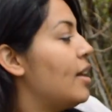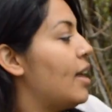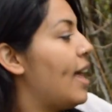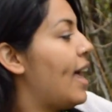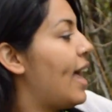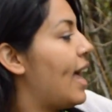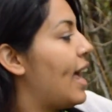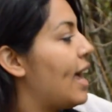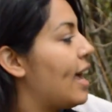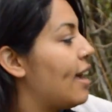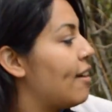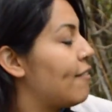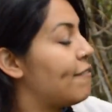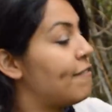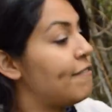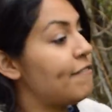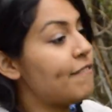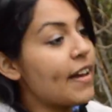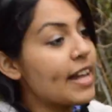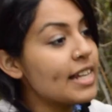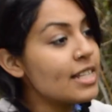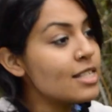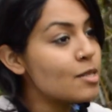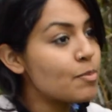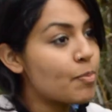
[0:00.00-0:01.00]
a
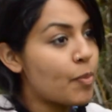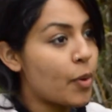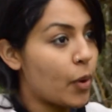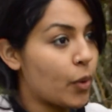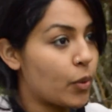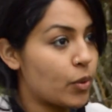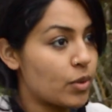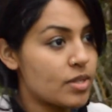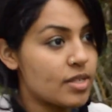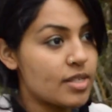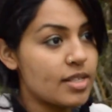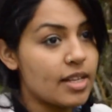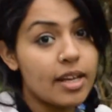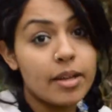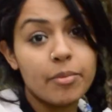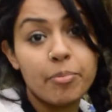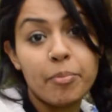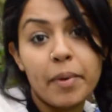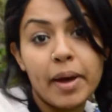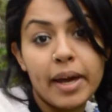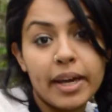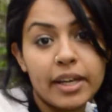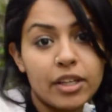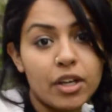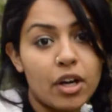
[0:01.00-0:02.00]
fence post in
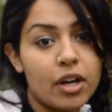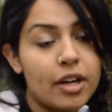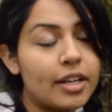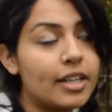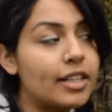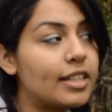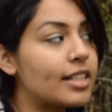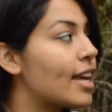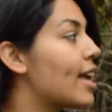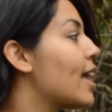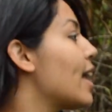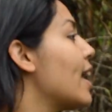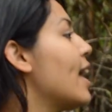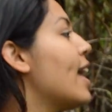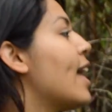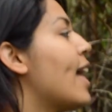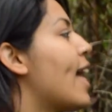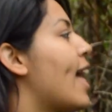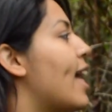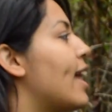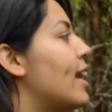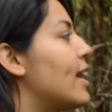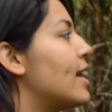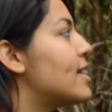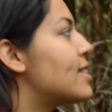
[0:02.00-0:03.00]
my yard,
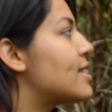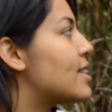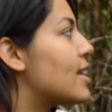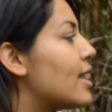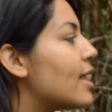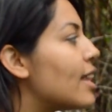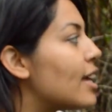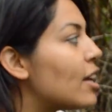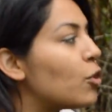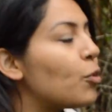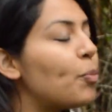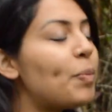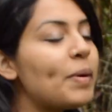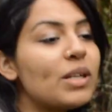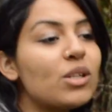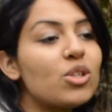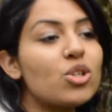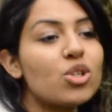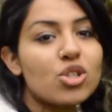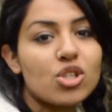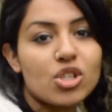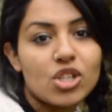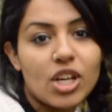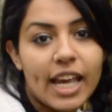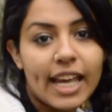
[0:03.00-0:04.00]
and it's a little bit
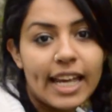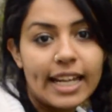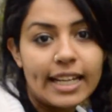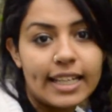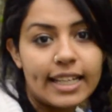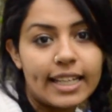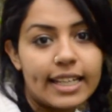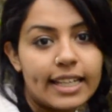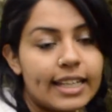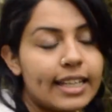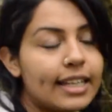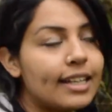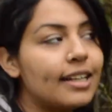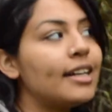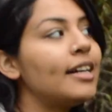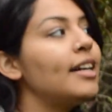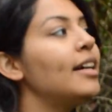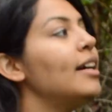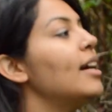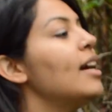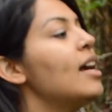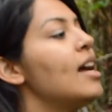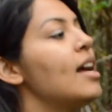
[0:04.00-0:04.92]
shady here.